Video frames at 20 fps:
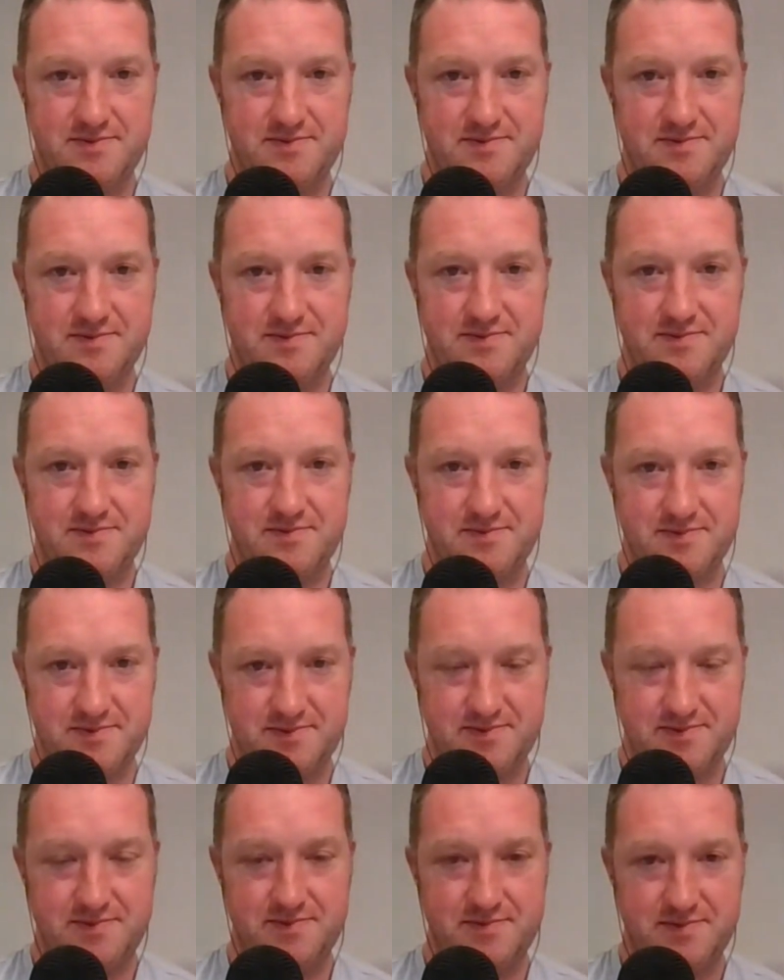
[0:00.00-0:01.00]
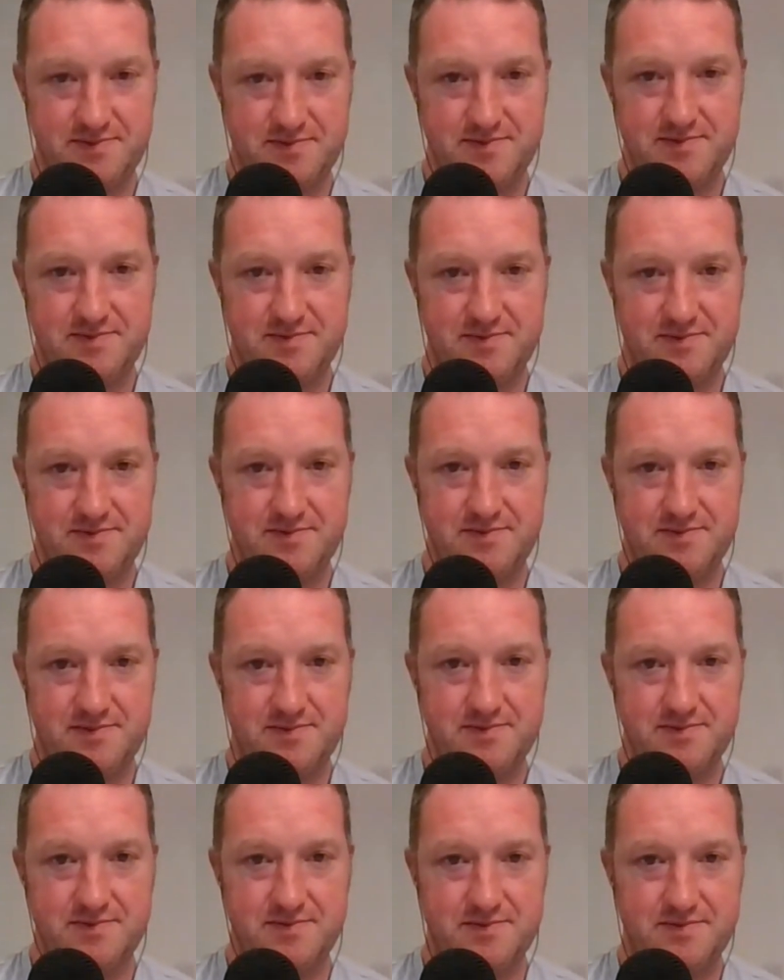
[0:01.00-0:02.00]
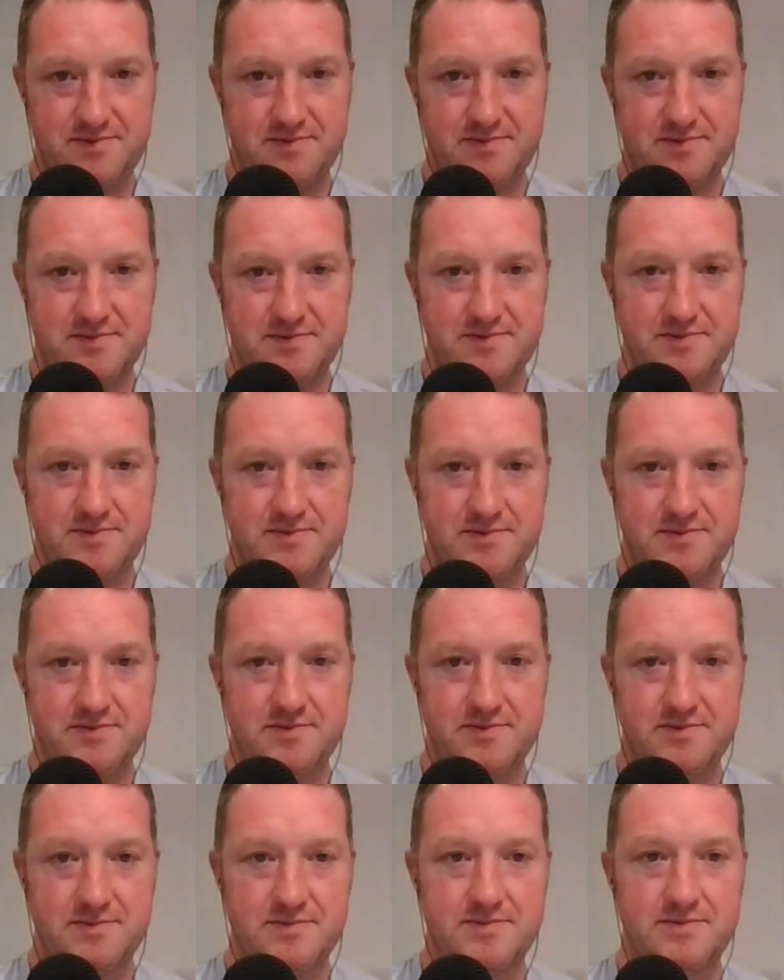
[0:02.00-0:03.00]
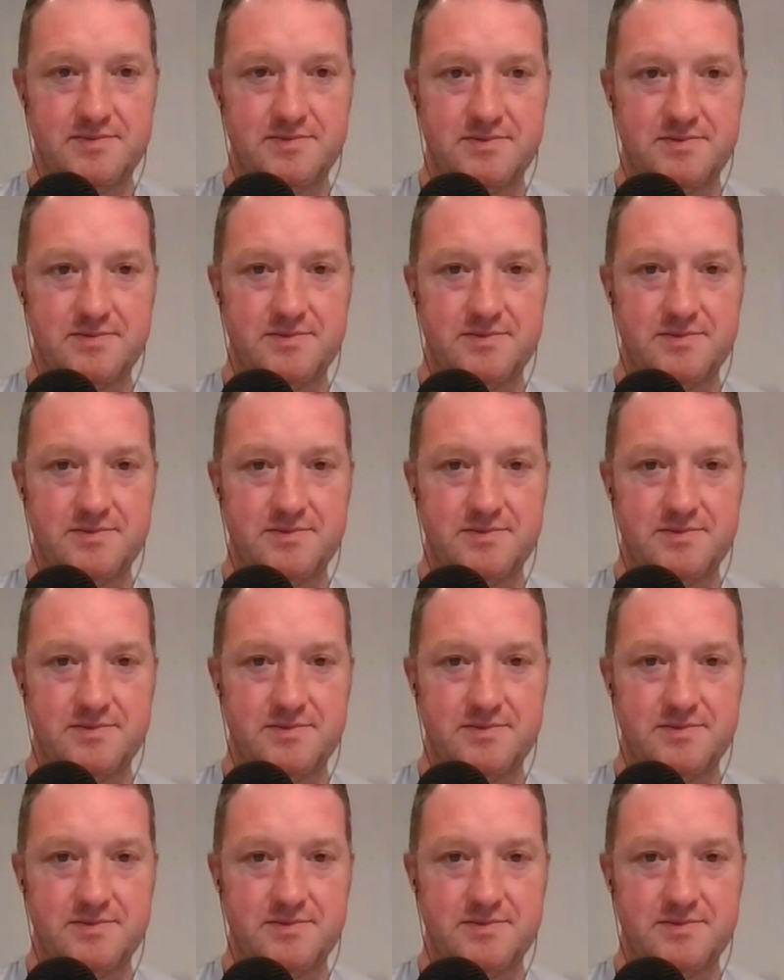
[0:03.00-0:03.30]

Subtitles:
This person isn't speaking.